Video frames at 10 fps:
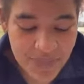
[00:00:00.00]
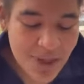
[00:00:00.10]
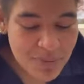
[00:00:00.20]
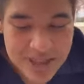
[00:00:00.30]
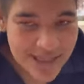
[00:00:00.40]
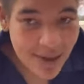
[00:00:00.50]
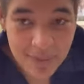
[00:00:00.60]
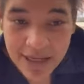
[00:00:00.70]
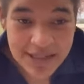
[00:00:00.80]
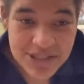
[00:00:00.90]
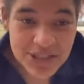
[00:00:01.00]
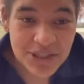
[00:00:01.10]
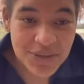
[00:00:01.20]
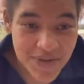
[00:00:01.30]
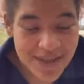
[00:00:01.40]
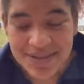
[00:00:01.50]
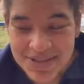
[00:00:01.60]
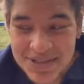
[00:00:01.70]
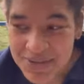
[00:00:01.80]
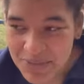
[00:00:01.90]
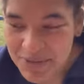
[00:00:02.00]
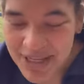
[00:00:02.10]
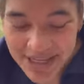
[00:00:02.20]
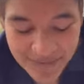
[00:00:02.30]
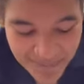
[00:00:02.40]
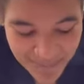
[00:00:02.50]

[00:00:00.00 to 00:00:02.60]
But to get back to the play,